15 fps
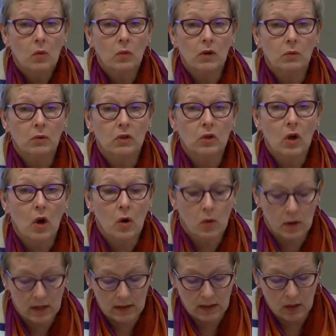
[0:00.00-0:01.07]
We will go
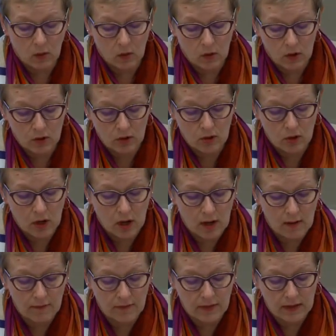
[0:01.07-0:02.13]
in the order
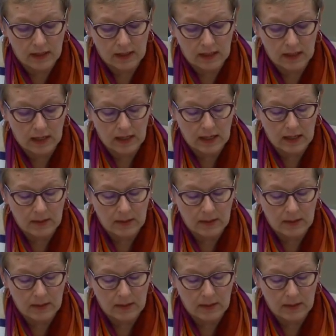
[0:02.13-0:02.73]
of the